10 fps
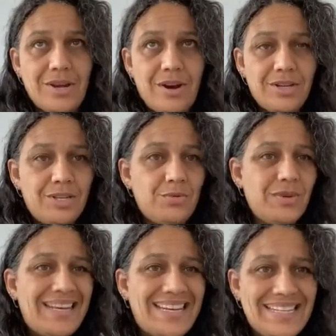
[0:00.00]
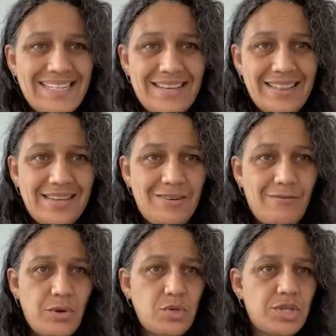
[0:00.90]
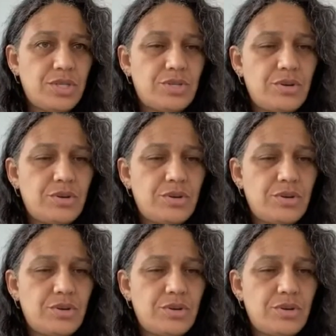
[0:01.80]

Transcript: Are you reading daily devotions?